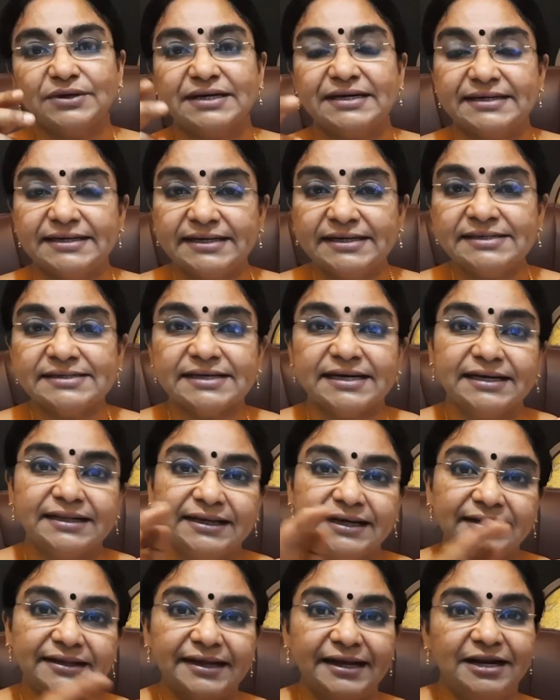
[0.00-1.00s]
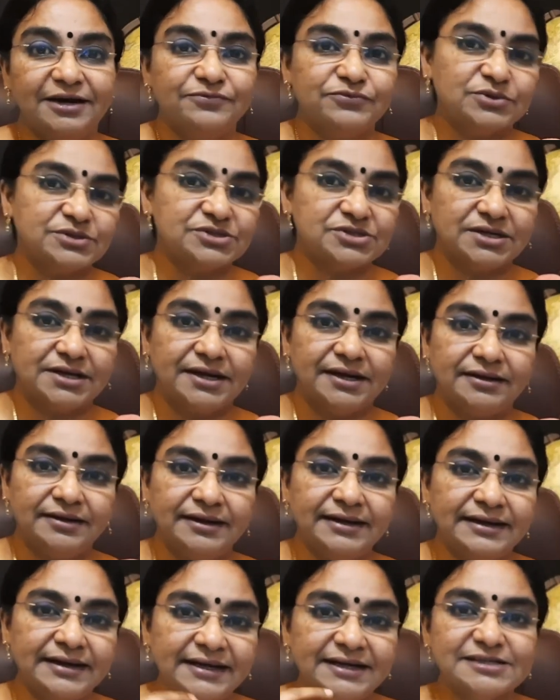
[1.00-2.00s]
cut it and then they'll have to stick it.
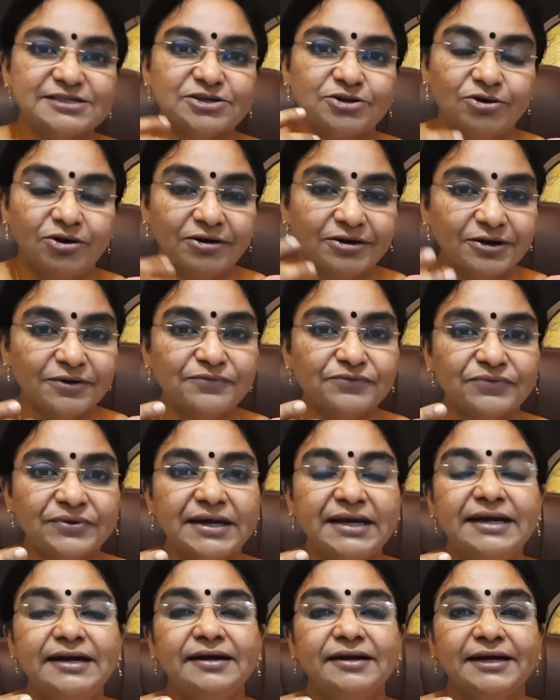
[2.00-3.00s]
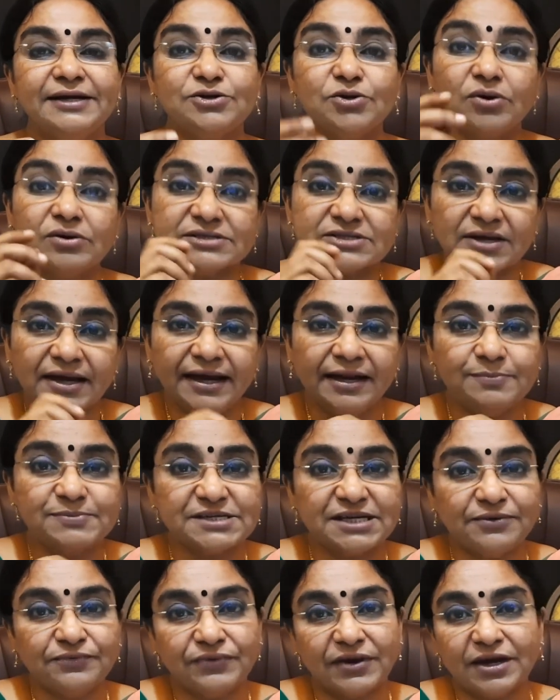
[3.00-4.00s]
It needs a lot of, it also helps
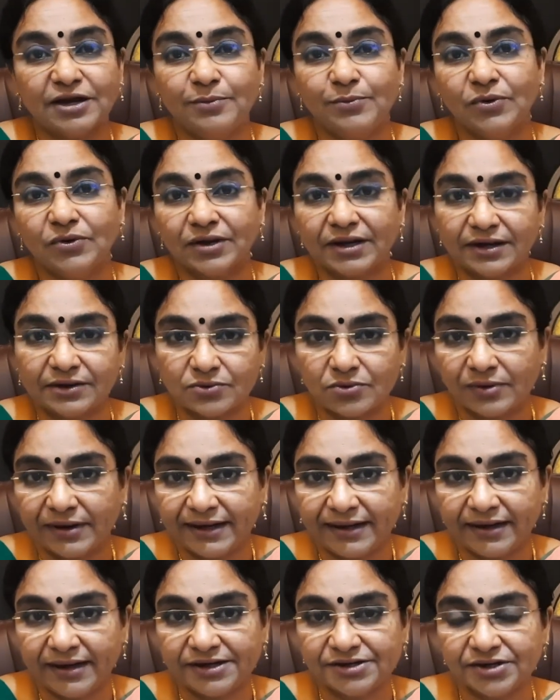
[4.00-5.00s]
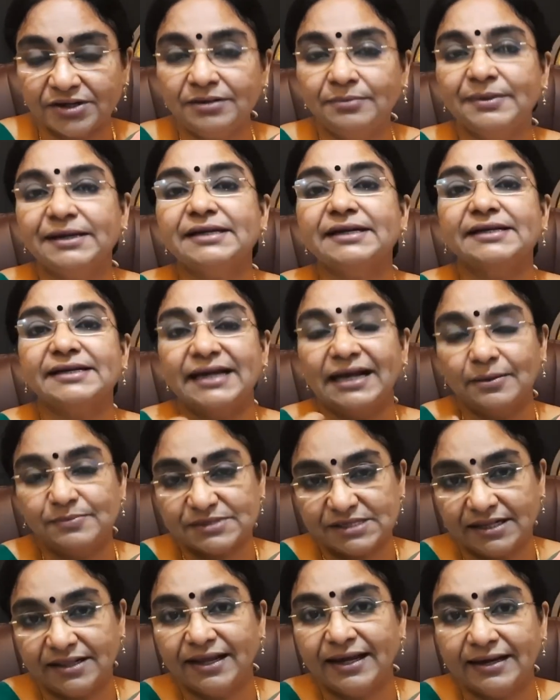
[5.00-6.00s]
in finger motor coordination, but it helps
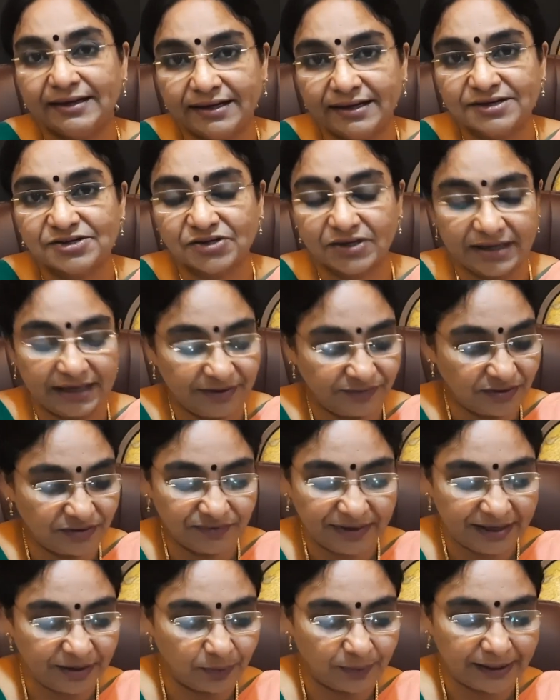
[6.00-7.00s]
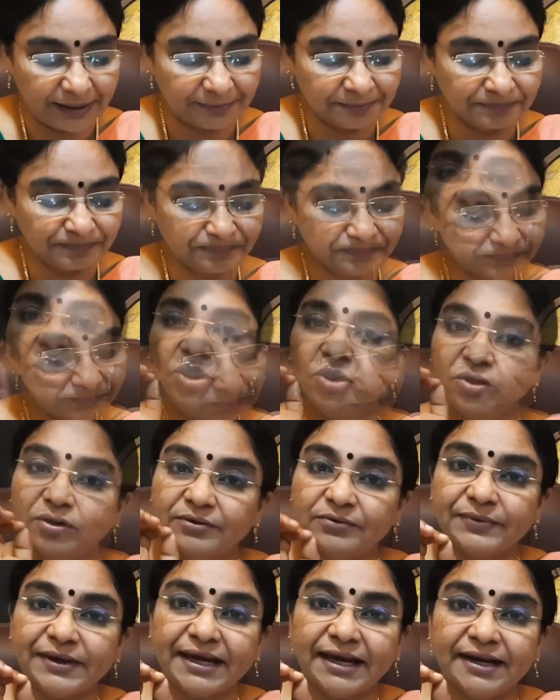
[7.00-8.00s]
in the attention level very well.
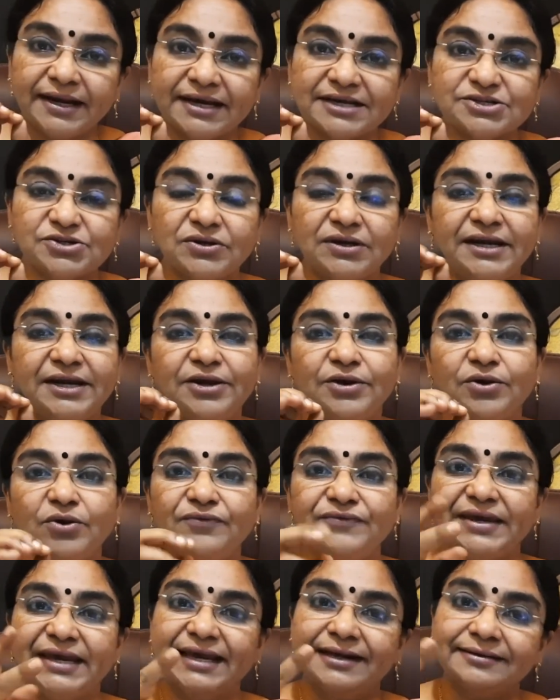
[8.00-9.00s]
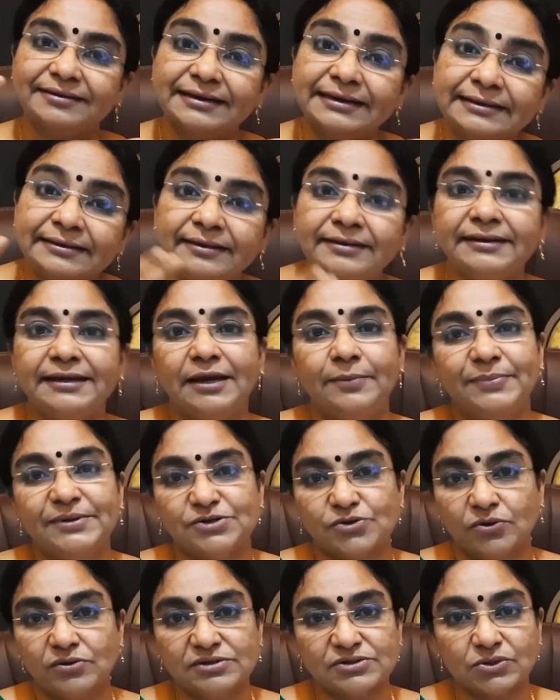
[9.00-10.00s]
Or we can actually, we can cut and keep it
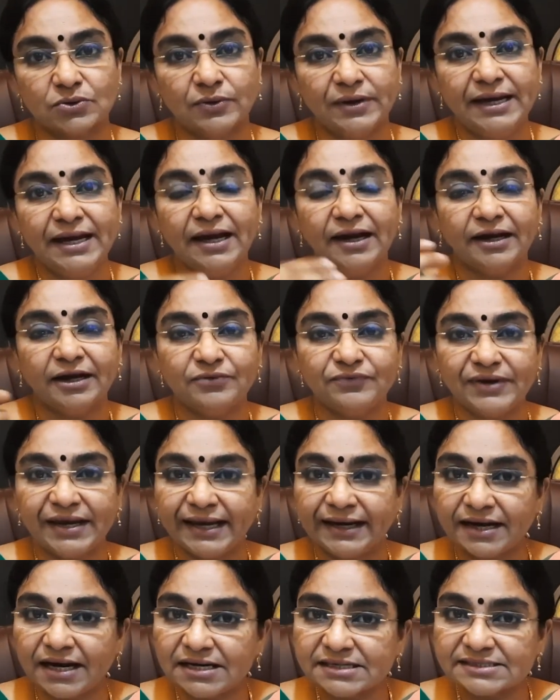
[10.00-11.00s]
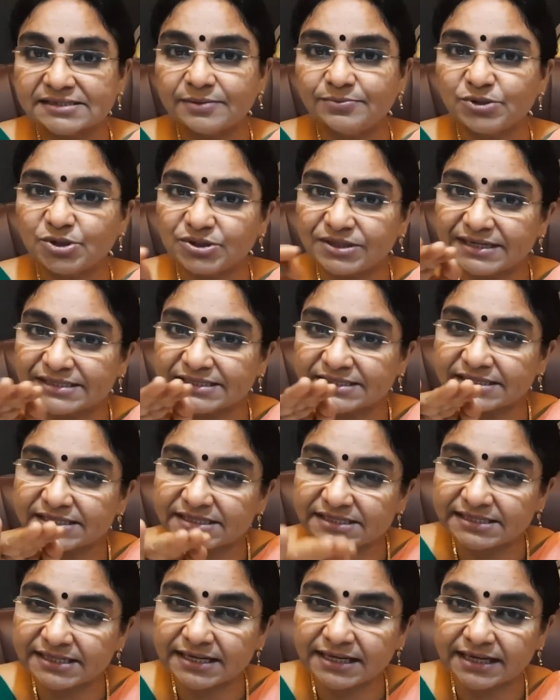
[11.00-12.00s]
also. And we can ask them to just
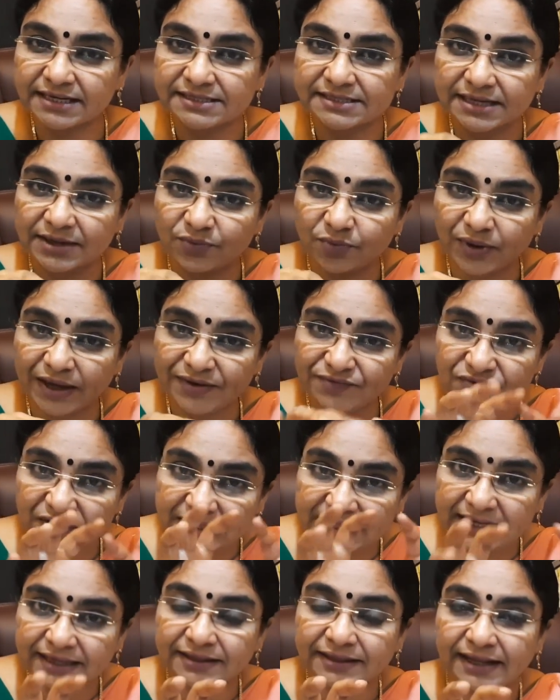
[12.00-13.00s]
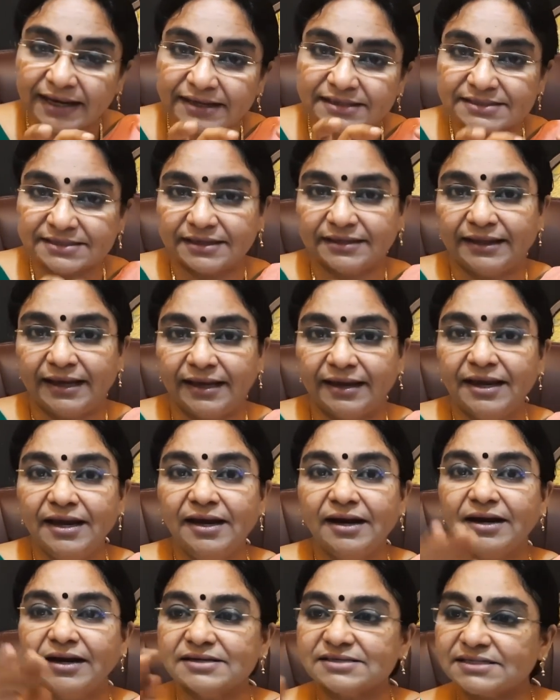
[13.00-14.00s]
stick it within that thing.
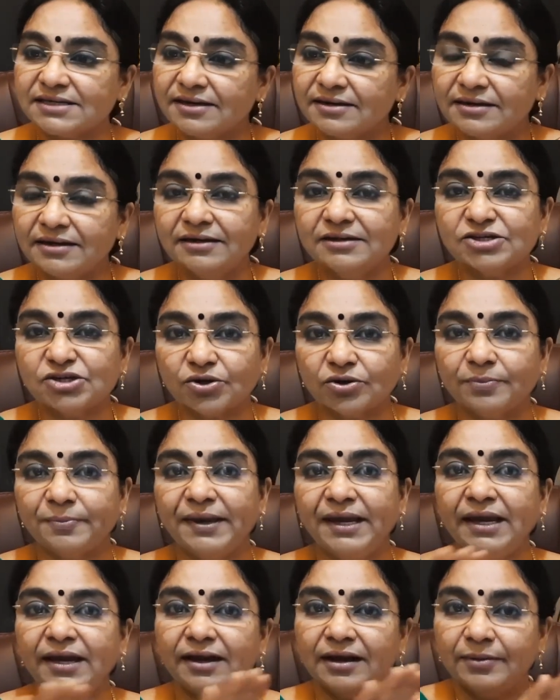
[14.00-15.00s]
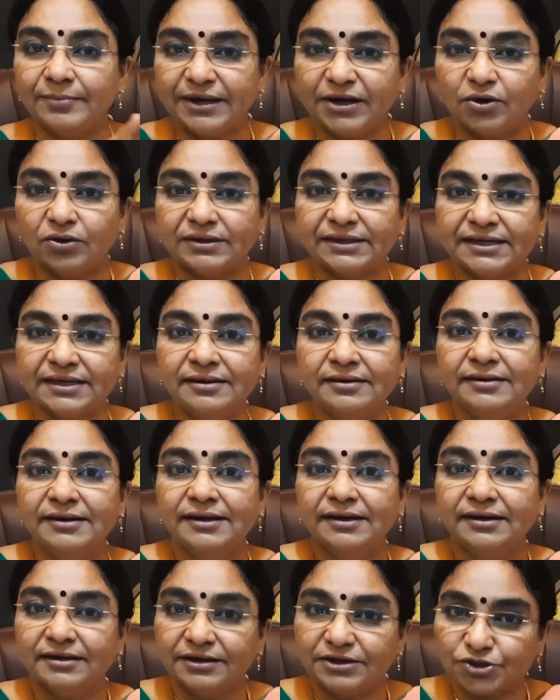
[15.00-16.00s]
A circle should be coming on the,
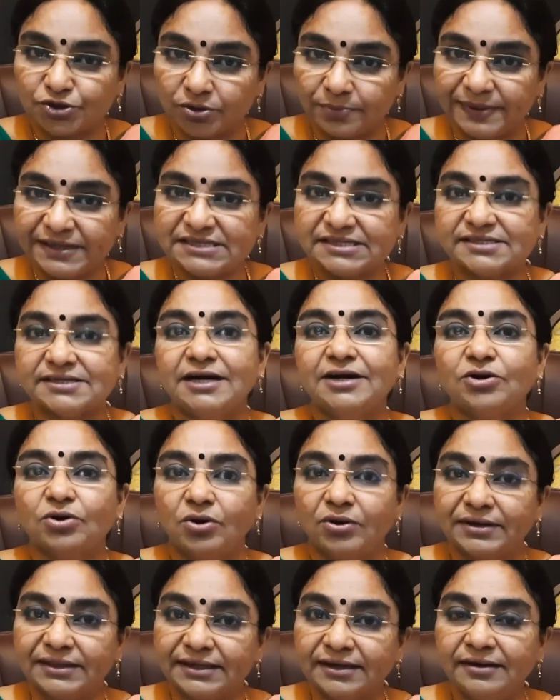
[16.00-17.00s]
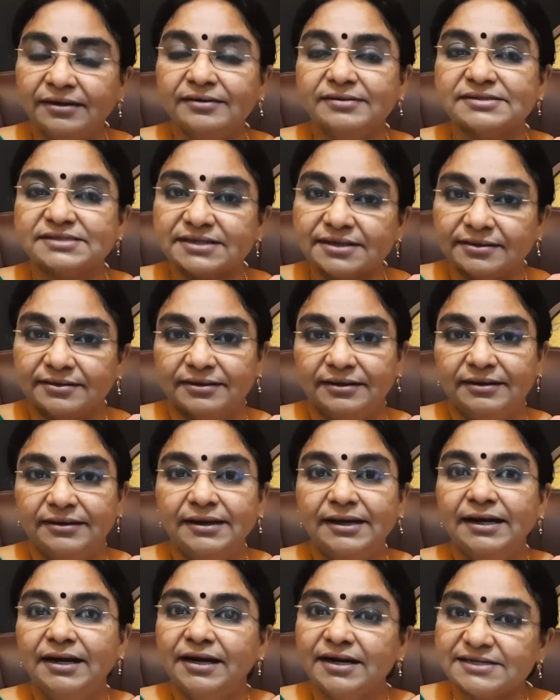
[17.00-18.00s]
should be stuck on the circle.
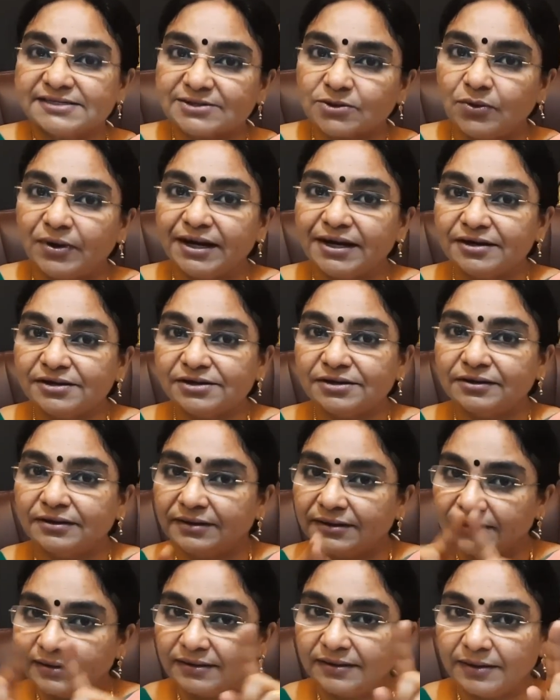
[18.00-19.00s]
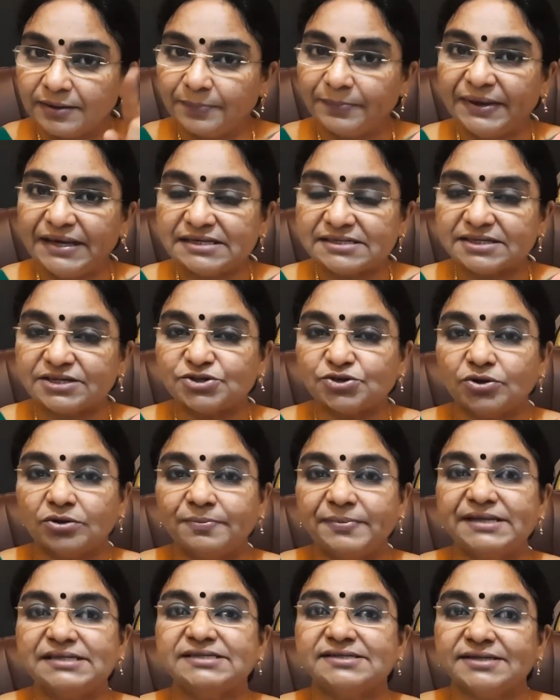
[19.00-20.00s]
A square piece should
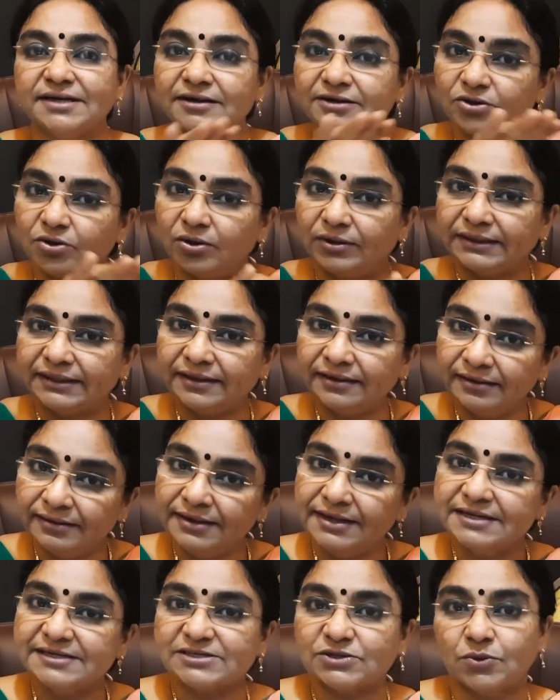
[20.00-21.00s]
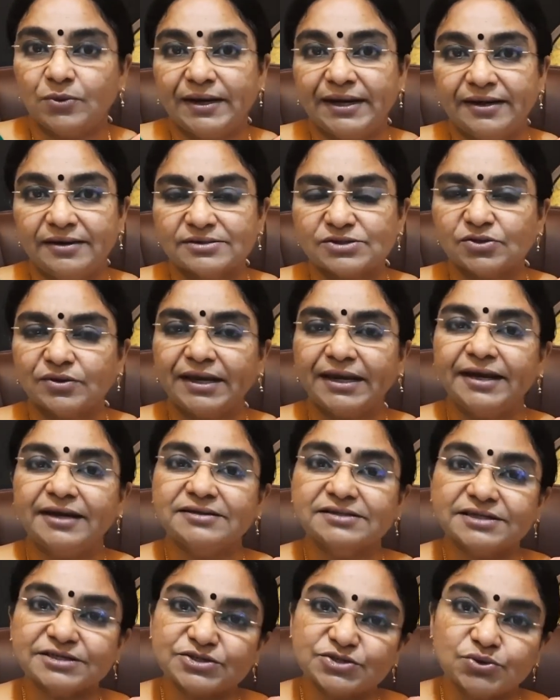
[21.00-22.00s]
be stuck on the square. So they
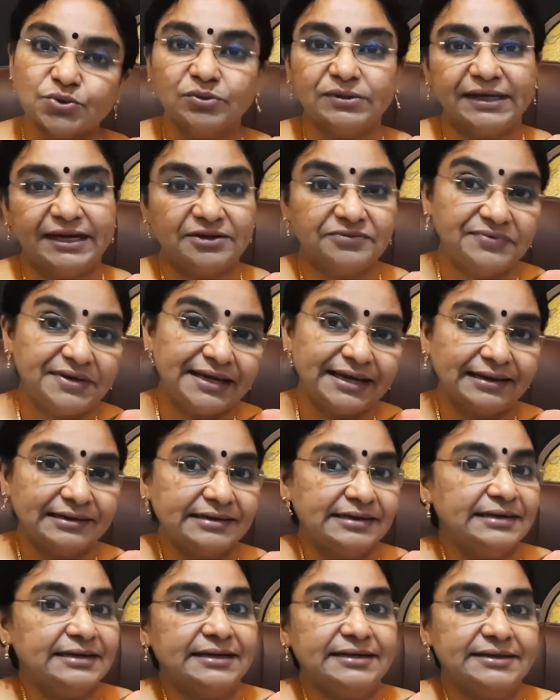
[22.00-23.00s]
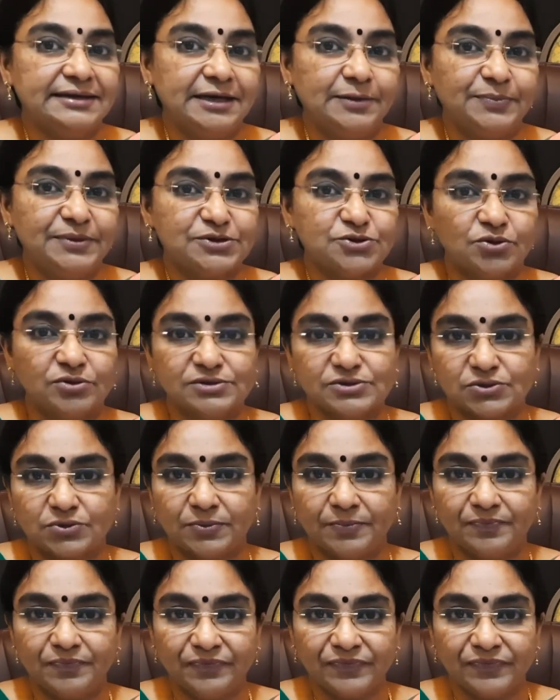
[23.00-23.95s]
can just do that. We can cut and keep it also.